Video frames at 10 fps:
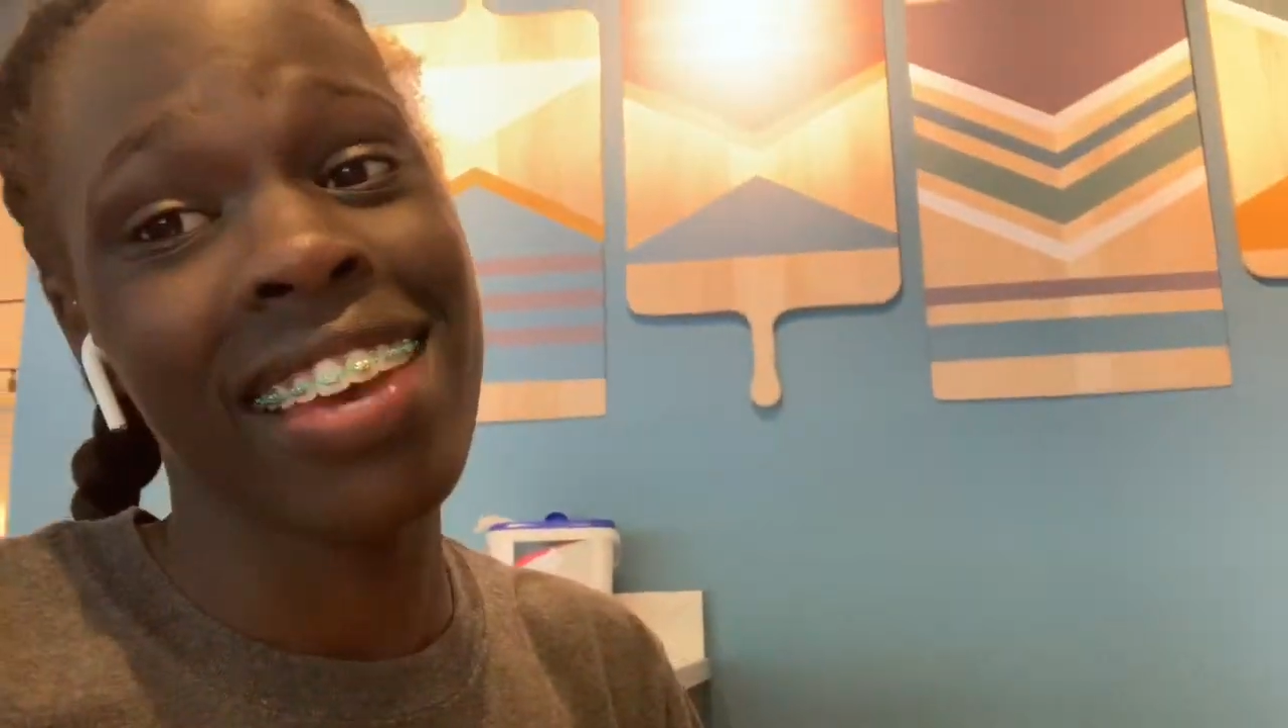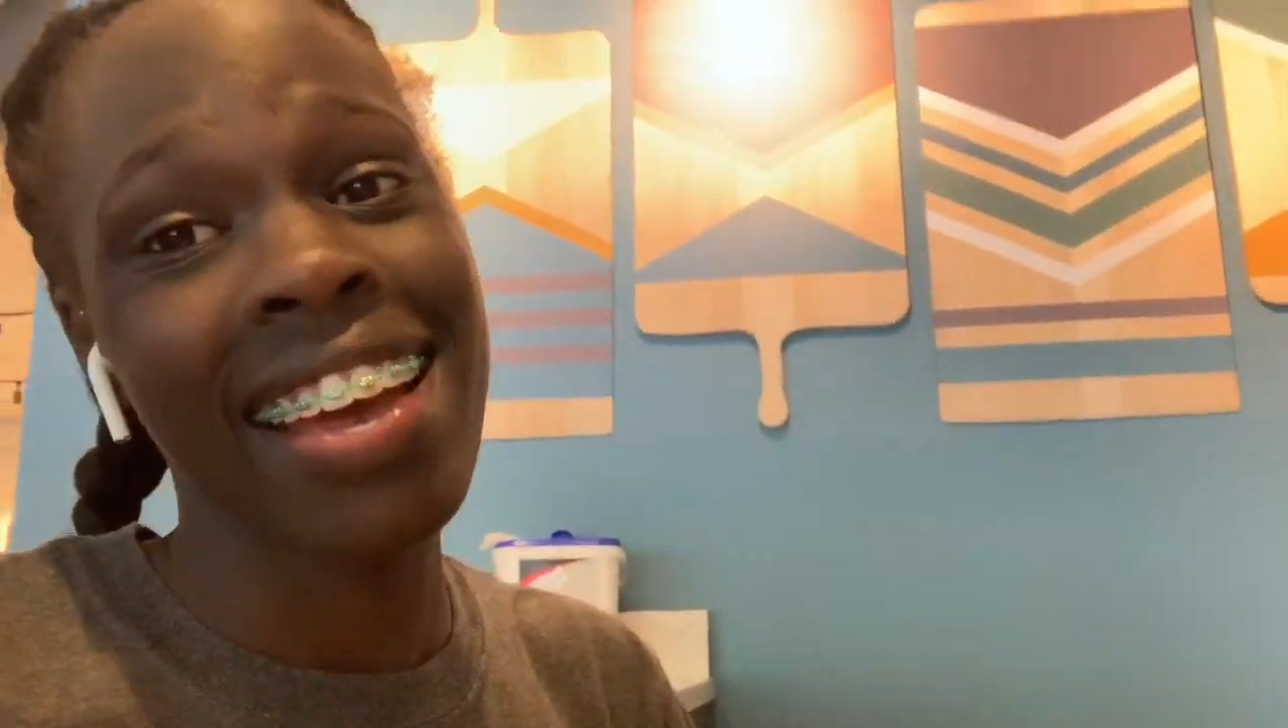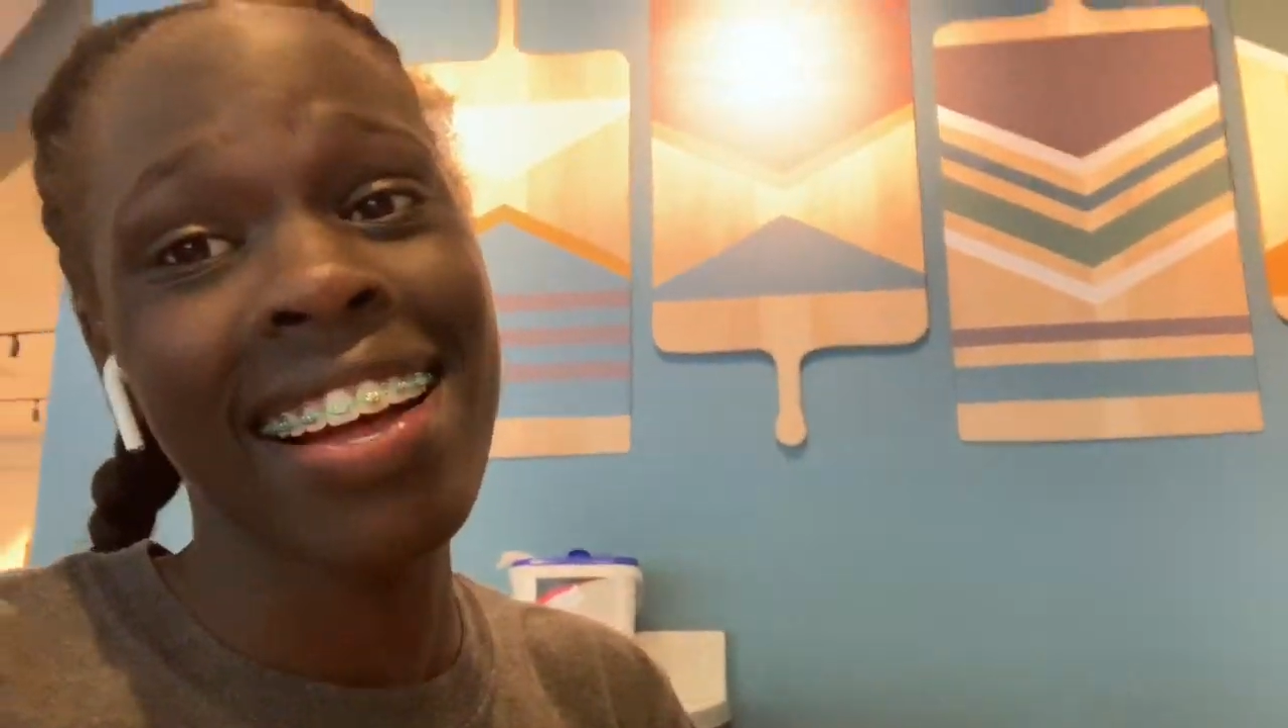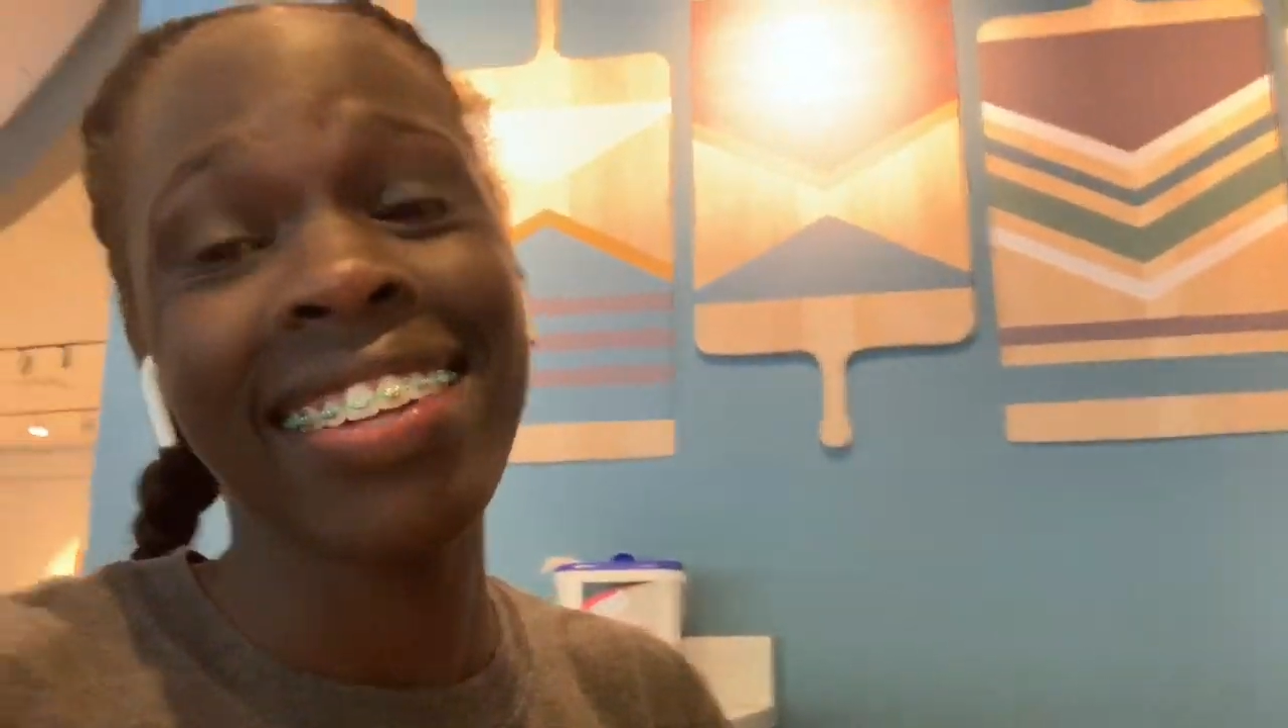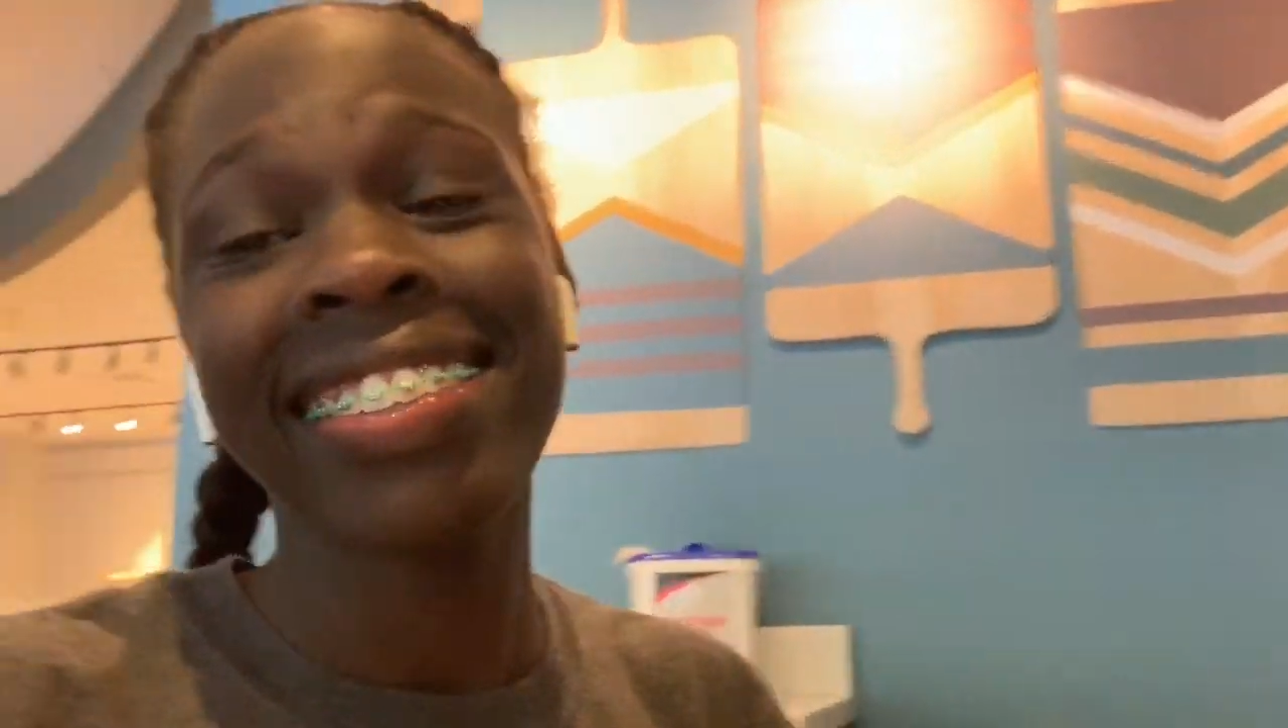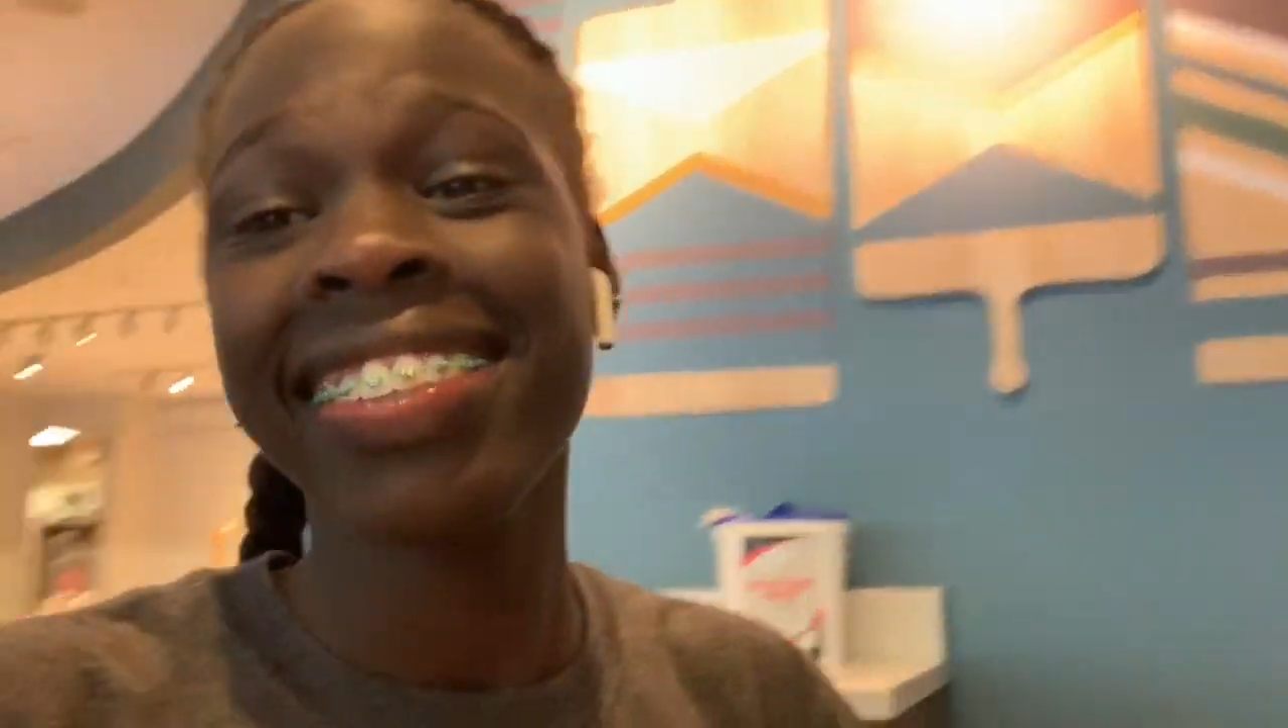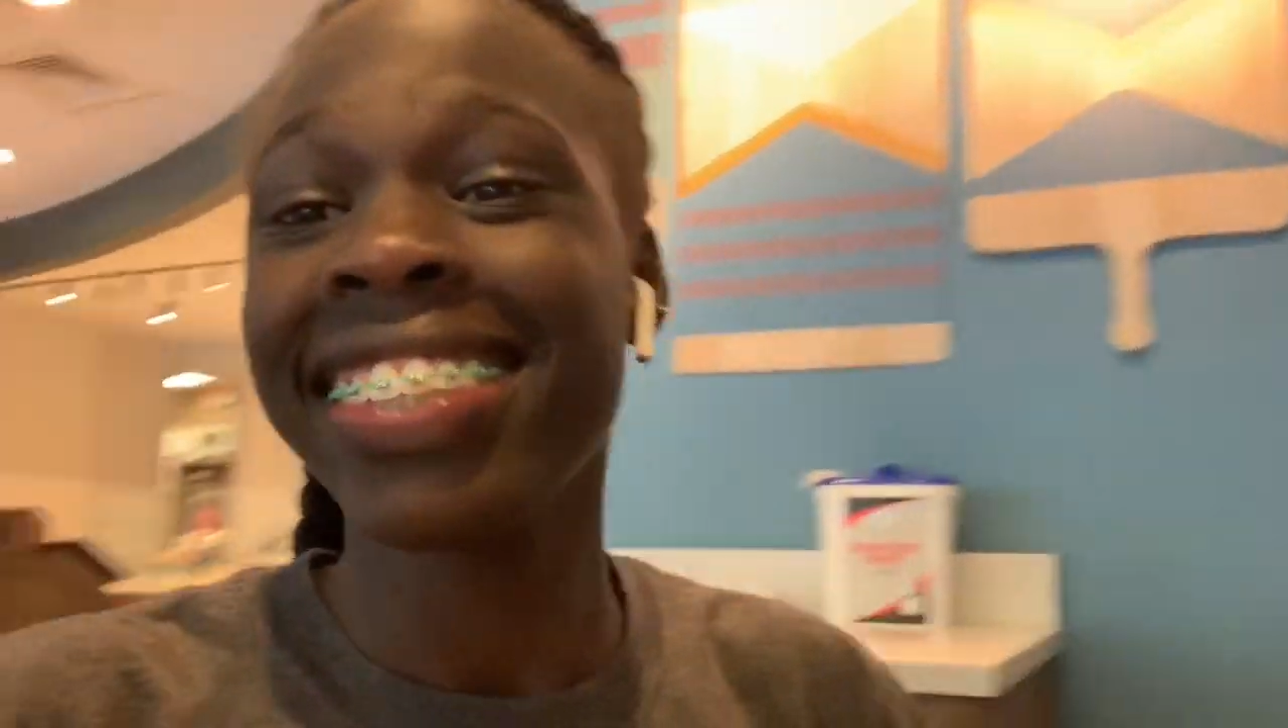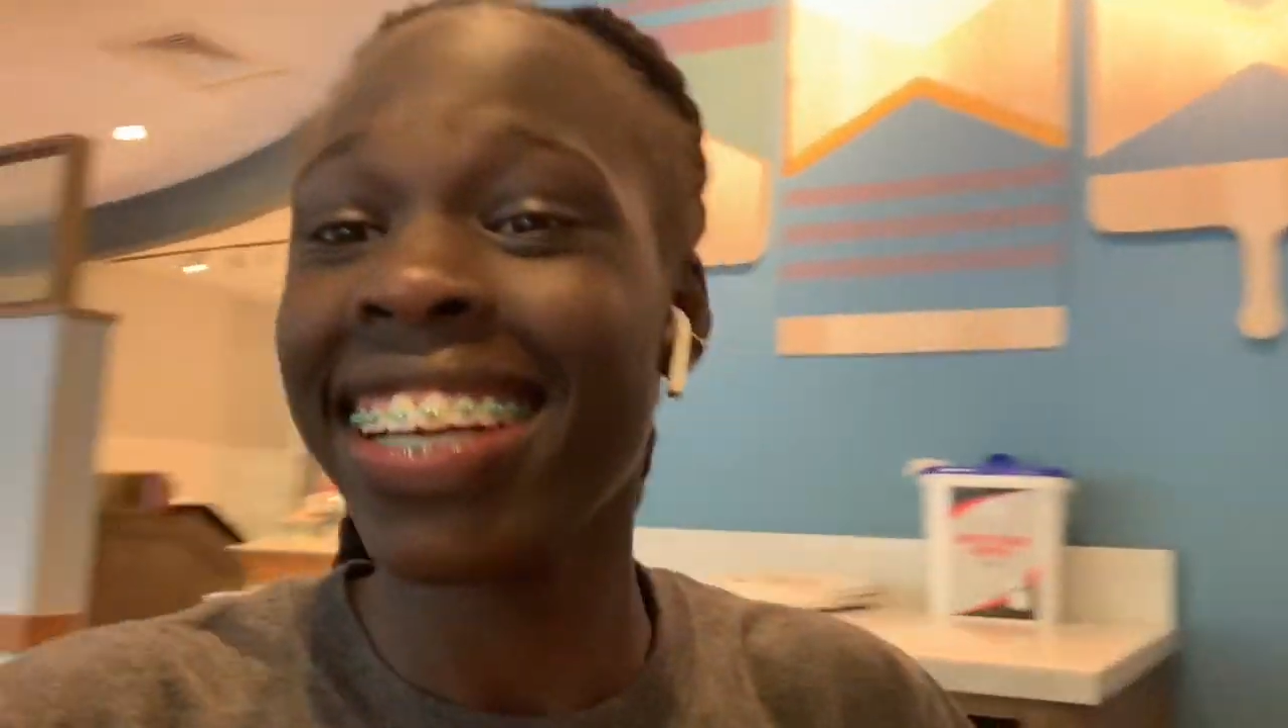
yeah,